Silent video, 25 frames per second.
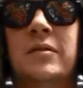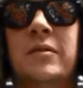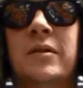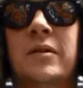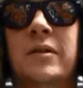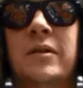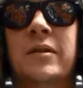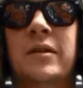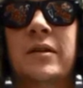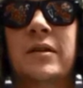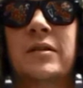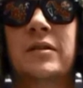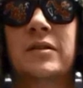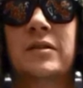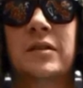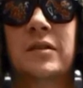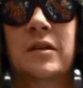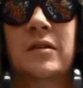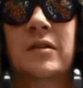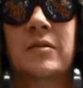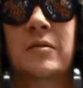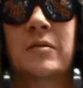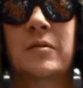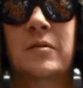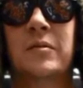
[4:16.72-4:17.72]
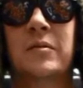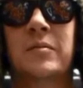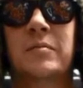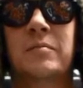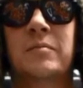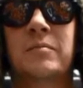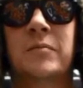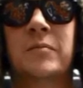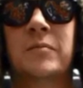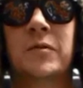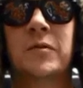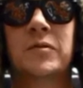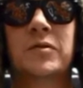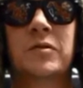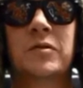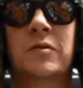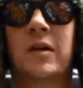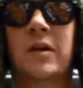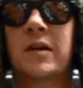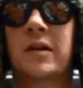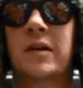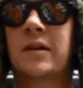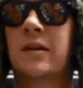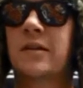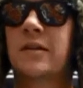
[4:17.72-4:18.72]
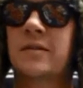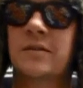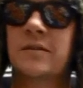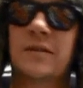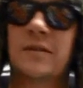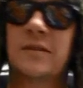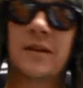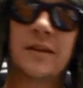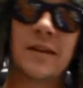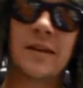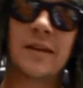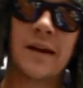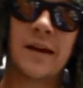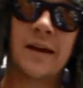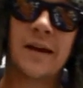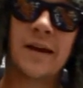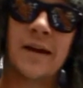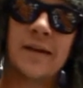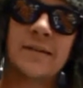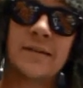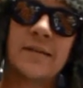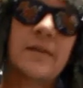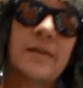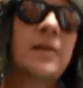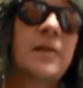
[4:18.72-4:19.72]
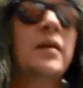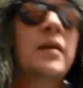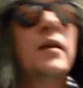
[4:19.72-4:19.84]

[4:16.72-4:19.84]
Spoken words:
I think she had the most correct answers on that.